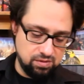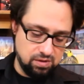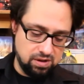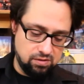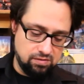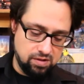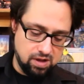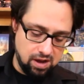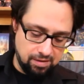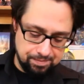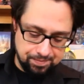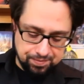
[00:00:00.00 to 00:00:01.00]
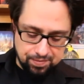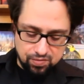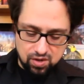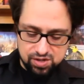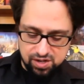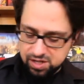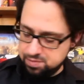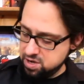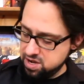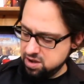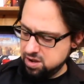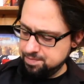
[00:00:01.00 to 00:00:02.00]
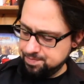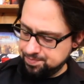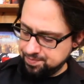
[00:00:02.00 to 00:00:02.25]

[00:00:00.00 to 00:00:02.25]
We went over that. So he's pretty good.